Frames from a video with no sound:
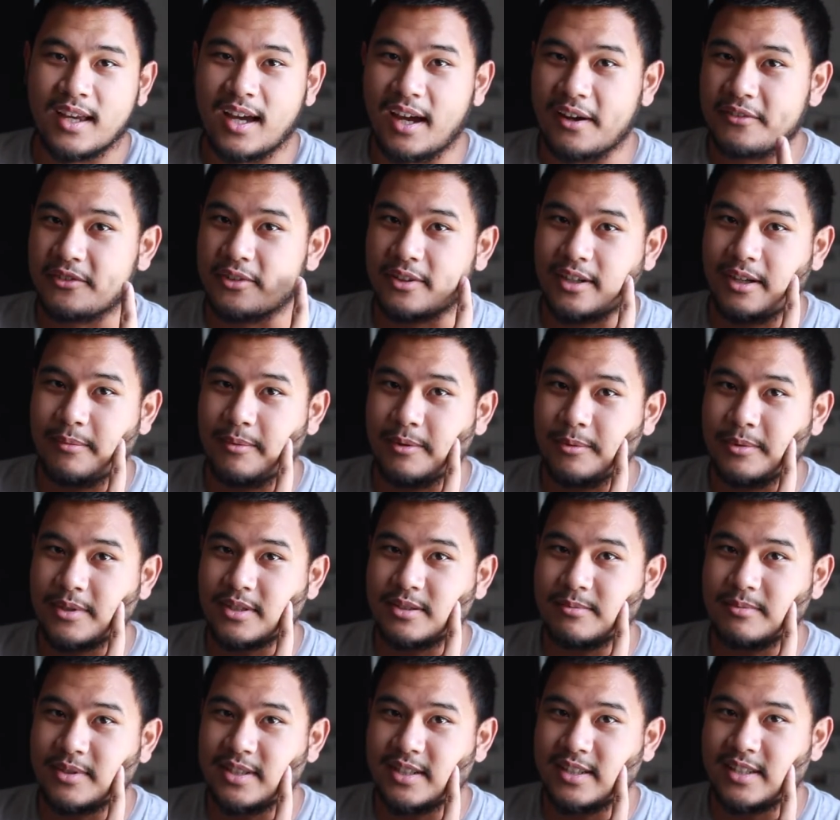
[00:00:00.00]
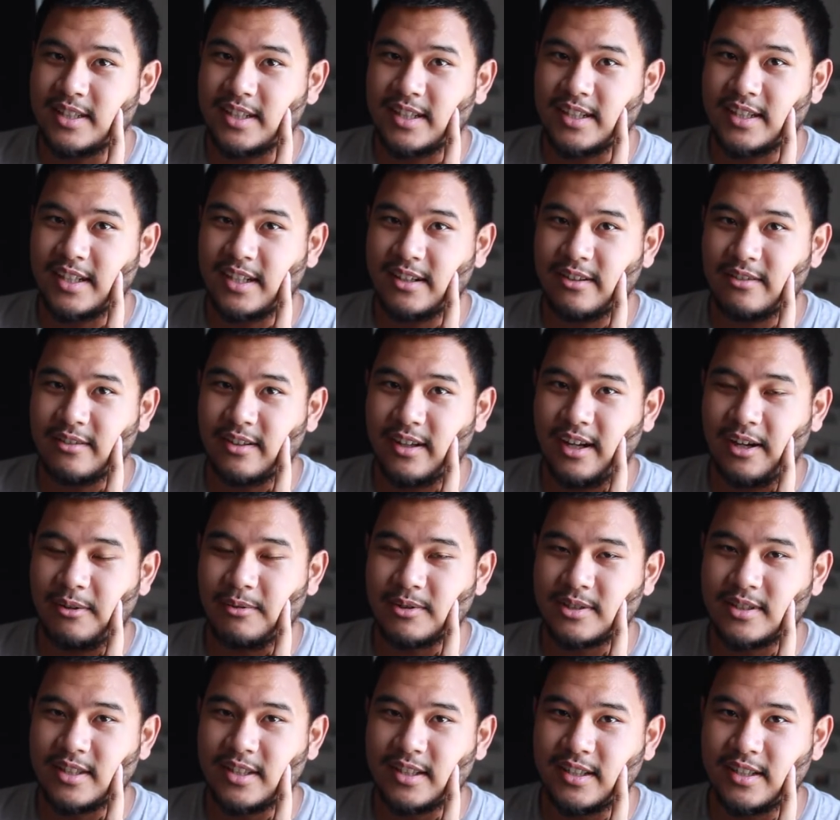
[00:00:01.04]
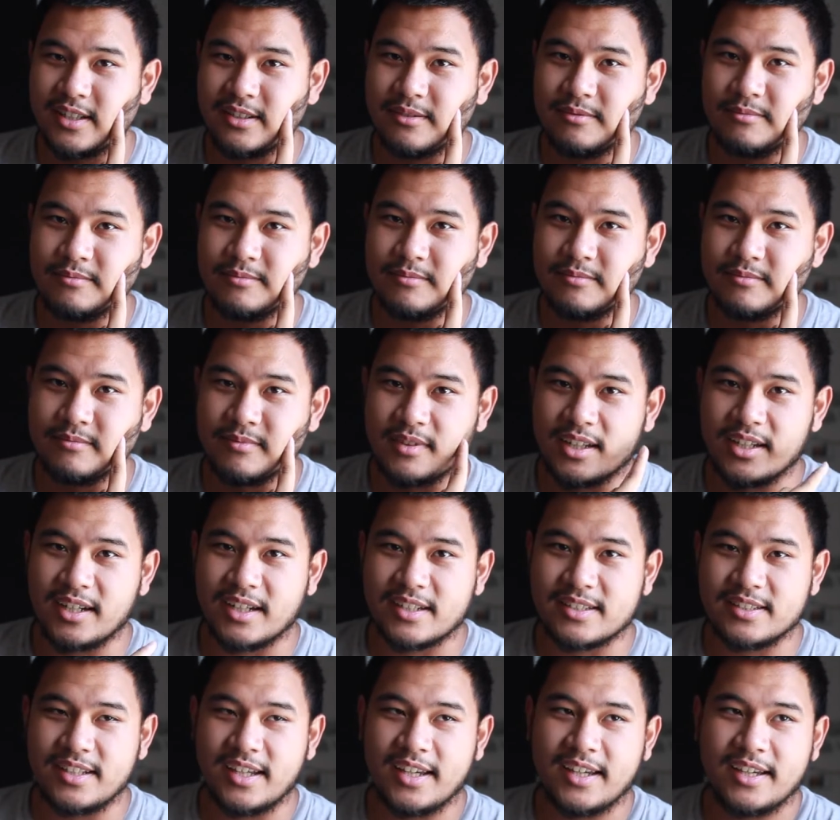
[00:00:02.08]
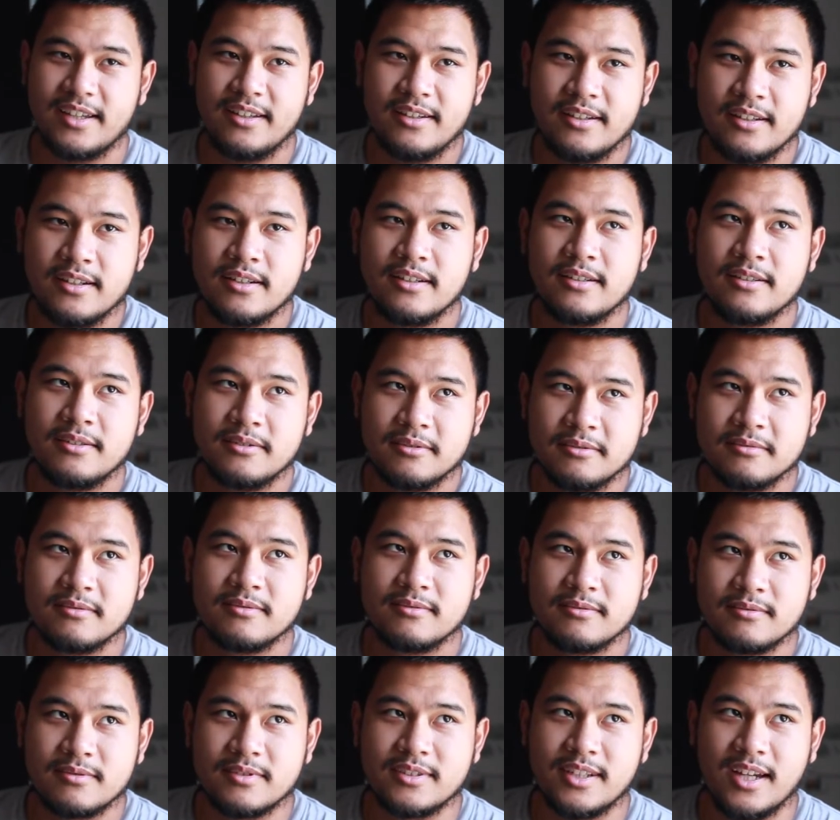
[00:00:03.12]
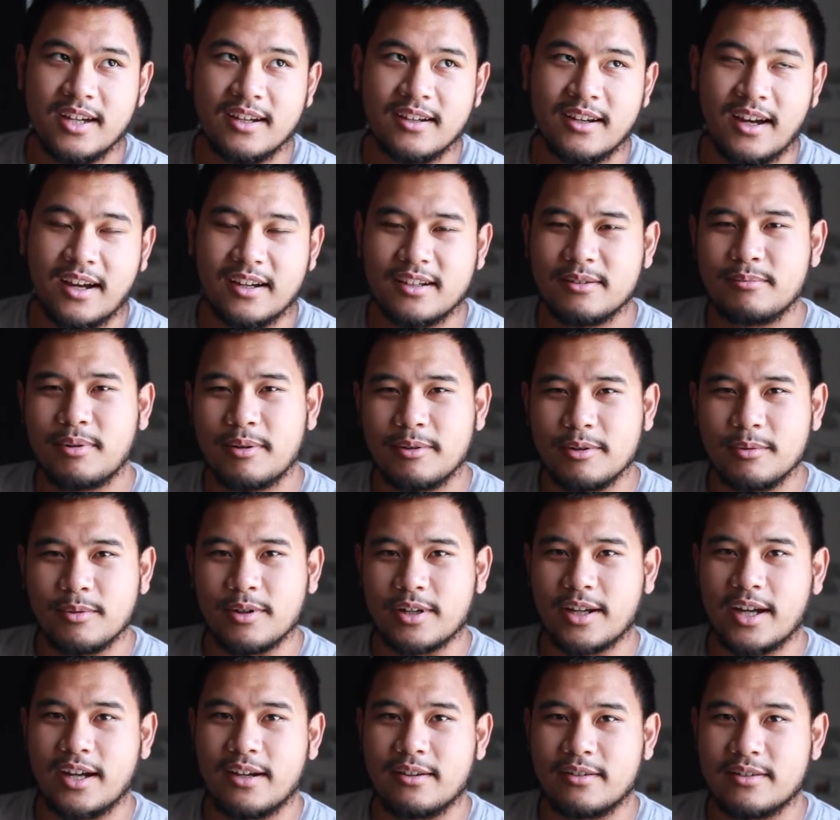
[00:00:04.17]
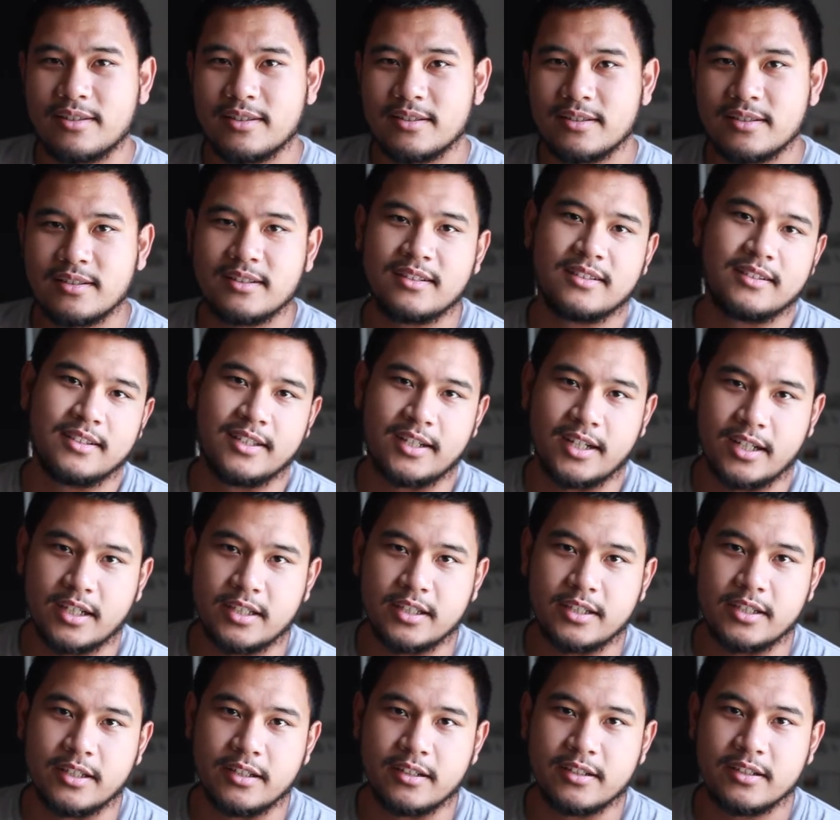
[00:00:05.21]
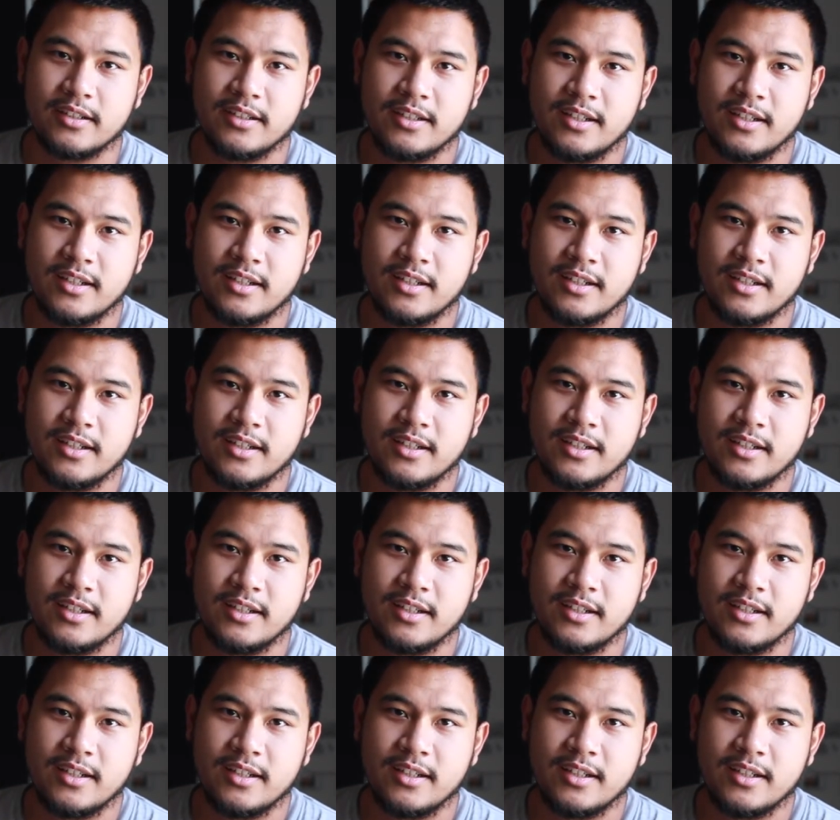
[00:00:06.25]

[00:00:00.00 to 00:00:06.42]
After I got my wisdom teeth taken out, I was thinking, hmm, the next day, yeah, I could probably work out. Then I couldn't.